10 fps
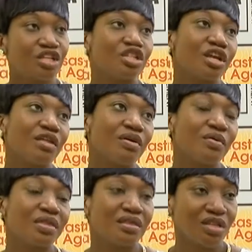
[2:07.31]
together
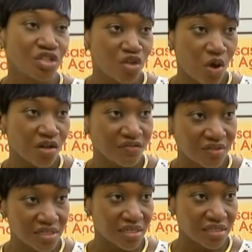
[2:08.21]
with the toilet
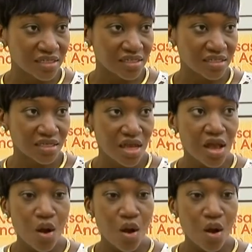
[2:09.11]
facilities,